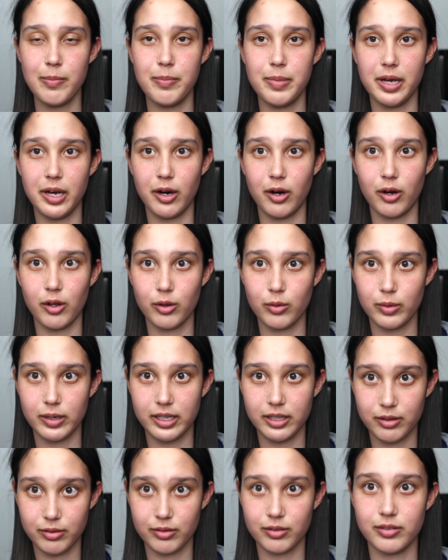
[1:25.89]
bit all the
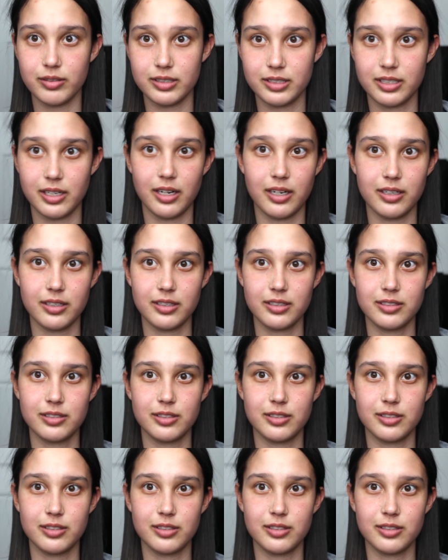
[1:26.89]
way through his tongue,